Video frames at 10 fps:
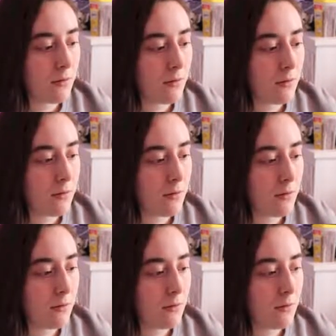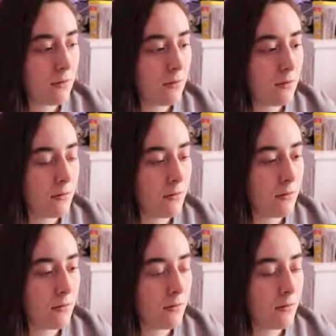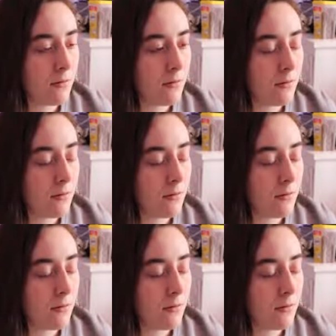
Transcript: (silence)